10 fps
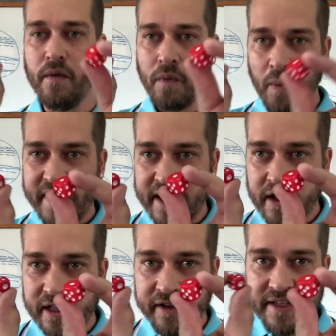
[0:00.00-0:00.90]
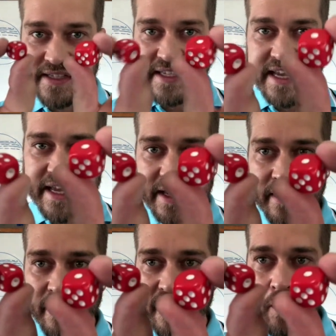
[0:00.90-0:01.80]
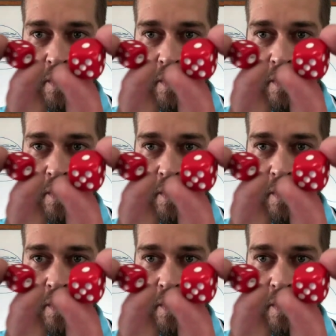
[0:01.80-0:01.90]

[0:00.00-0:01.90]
Well, we can clearly see that